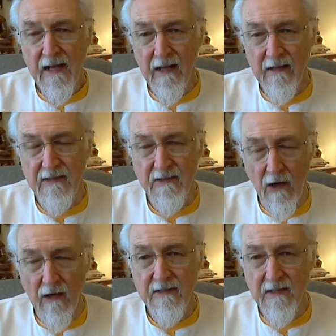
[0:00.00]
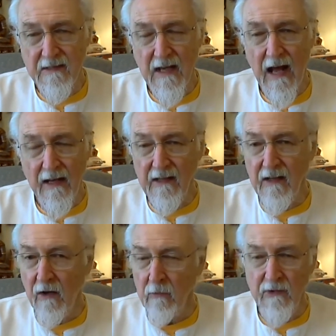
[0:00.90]
it starts exactly,
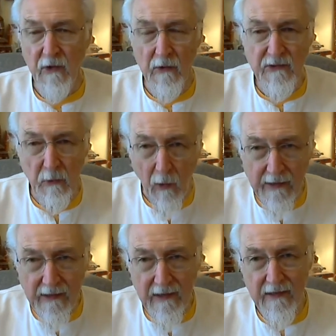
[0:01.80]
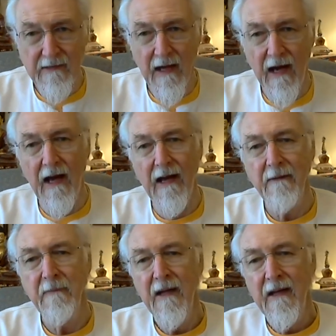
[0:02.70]
we're doing 20 at a
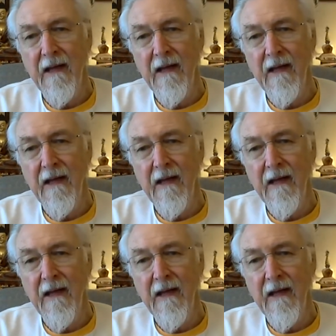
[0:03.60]
time,